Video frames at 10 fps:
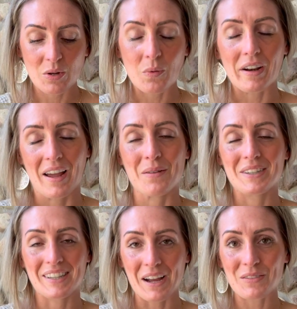when I
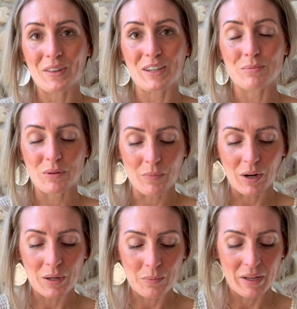was on Facebook
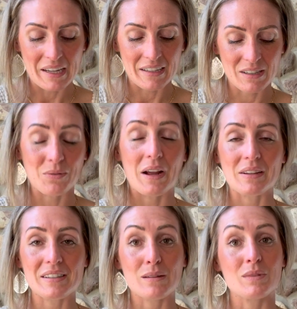Marketplace around
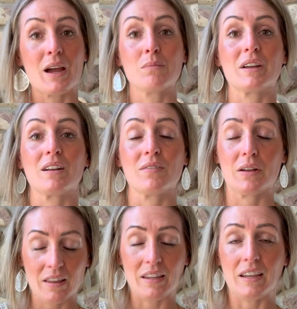the same time that I
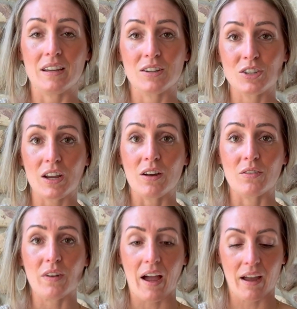found the
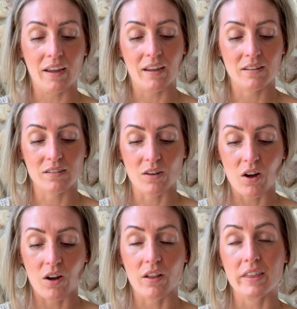shelf, I
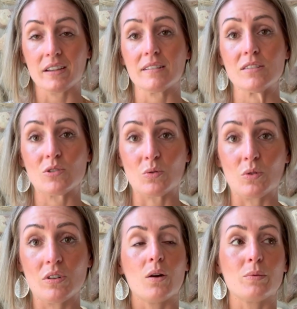saw this
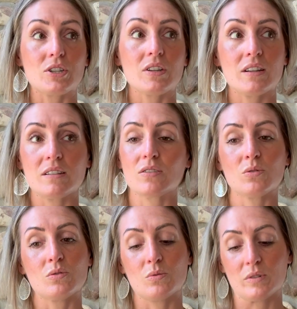stool. Originally, the
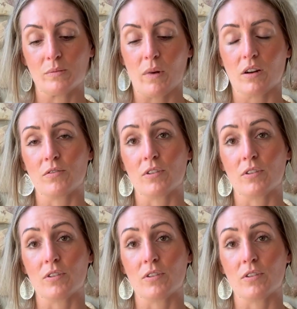stool was marked for